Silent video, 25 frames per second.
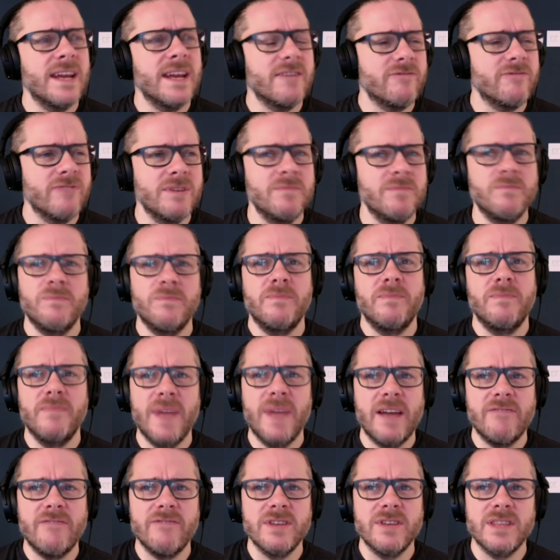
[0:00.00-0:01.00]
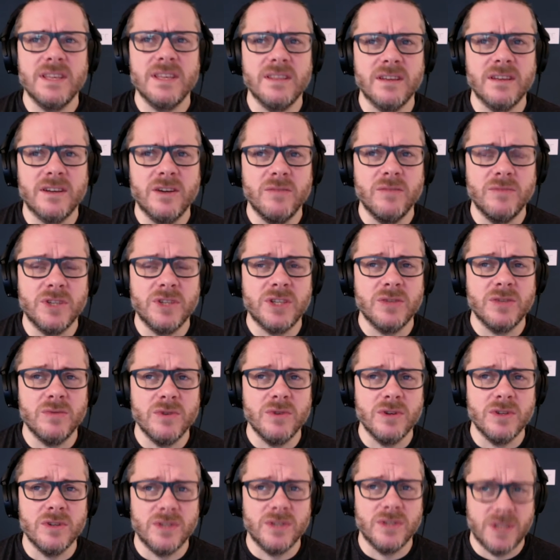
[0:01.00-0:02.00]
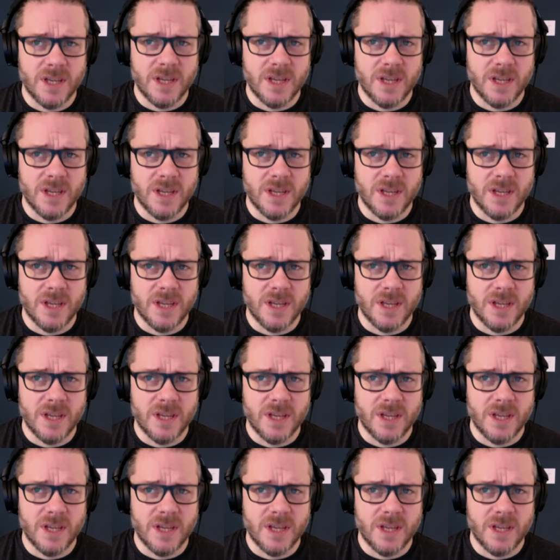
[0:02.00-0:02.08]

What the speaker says: everything that comes to us.